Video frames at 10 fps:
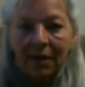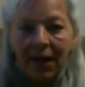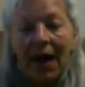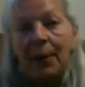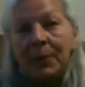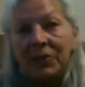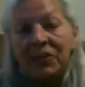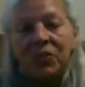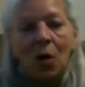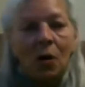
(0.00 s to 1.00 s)
how much
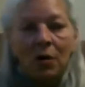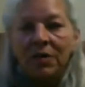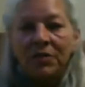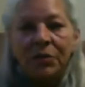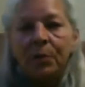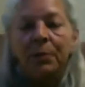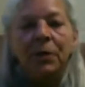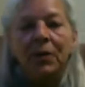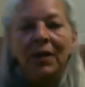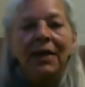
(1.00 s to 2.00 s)
stronger does your
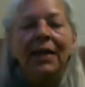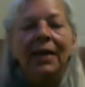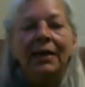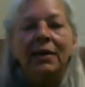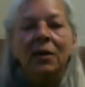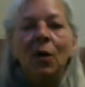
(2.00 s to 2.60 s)
immunity get,